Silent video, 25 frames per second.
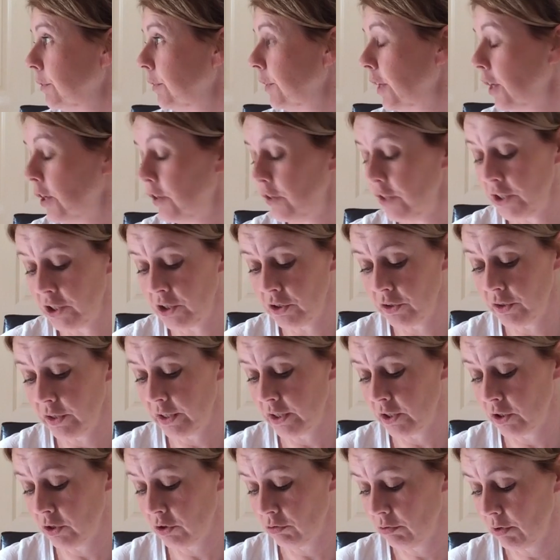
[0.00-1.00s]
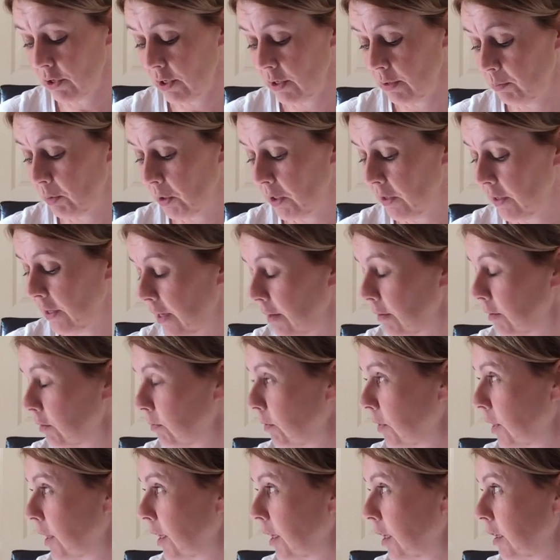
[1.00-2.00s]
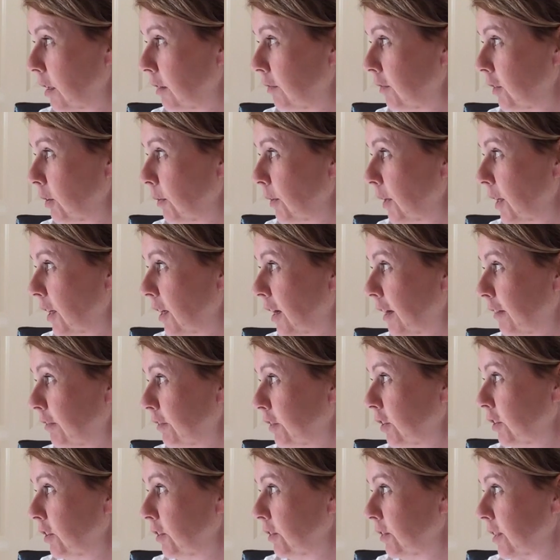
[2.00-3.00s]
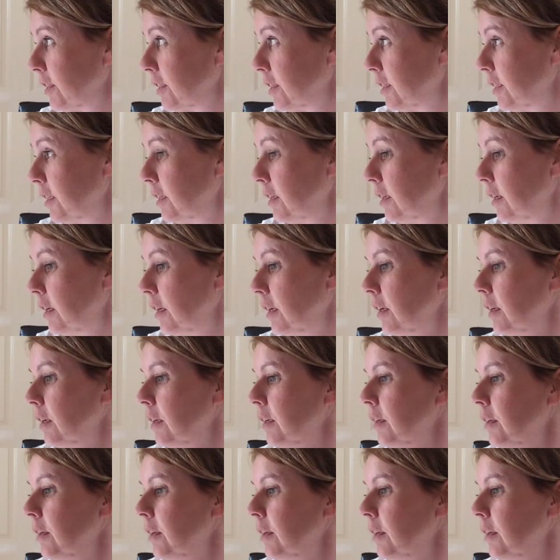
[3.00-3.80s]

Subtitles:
They only do these 3, but they're thinking of doing an afternoon in Sydney.